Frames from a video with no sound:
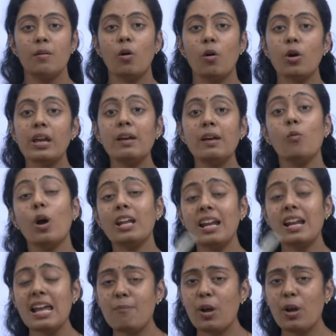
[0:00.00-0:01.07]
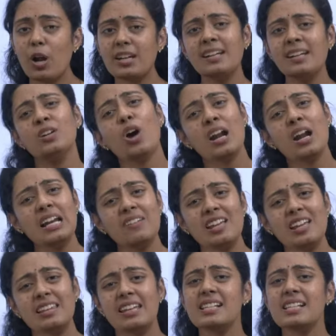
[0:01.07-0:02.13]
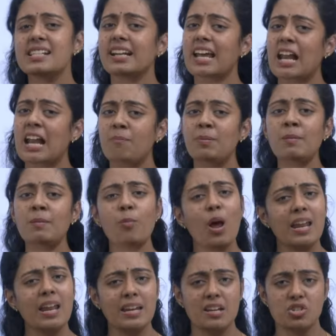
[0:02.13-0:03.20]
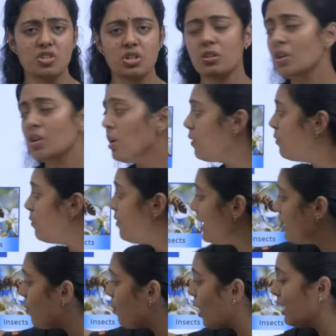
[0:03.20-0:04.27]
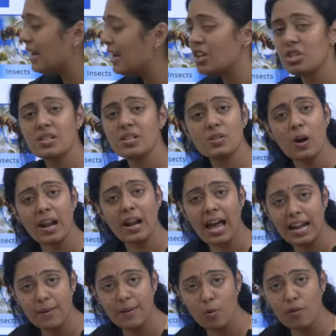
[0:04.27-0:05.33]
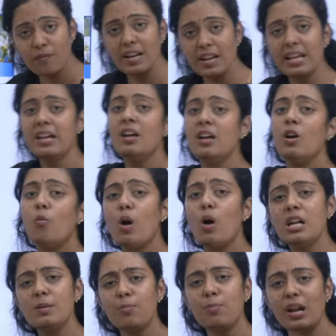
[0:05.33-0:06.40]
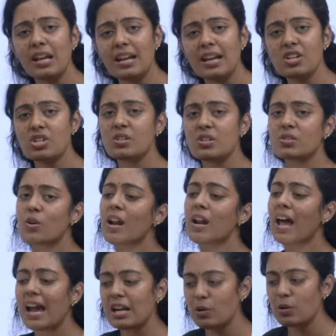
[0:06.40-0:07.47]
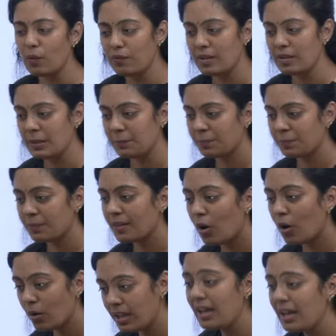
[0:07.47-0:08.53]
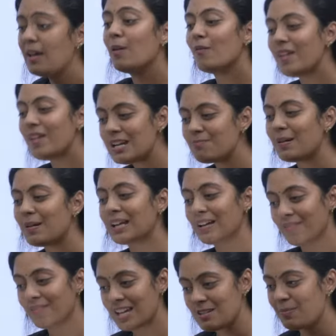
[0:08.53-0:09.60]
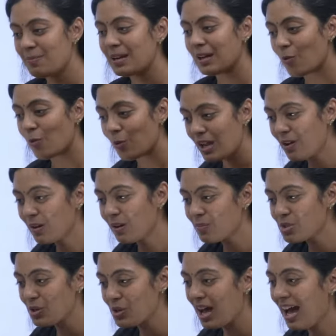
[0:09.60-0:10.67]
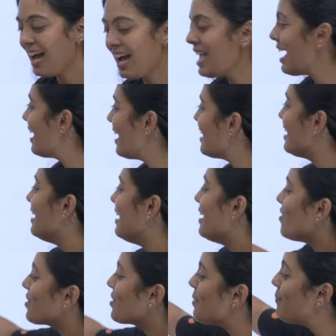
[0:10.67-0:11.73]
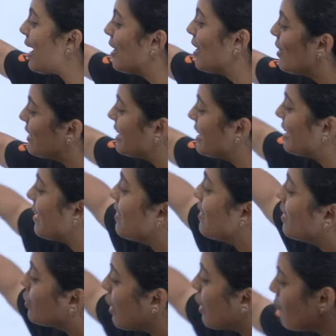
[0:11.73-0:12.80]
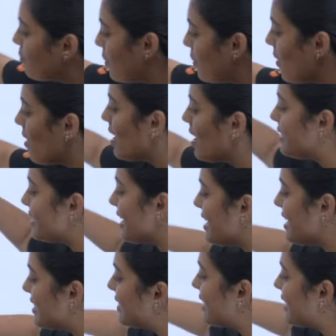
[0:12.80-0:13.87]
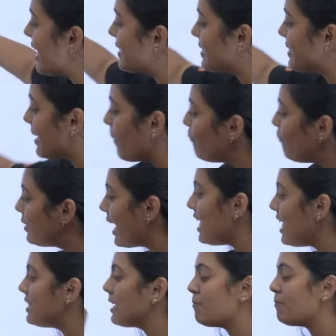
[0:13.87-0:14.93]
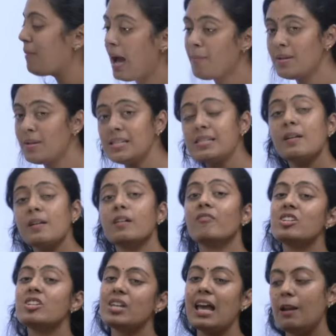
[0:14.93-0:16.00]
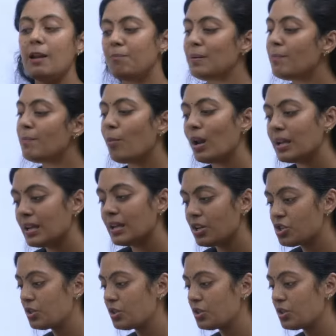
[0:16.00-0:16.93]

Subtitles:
Okay, what are abiotic non-living things that help in pollination? Wind pollination is called anemophily, water pollination is called hydrophily. Okay, wait pannunga, ore or nimisham. Hi. Okay, biotic la you have birds, insects, reptiles and mammals which help in pollination.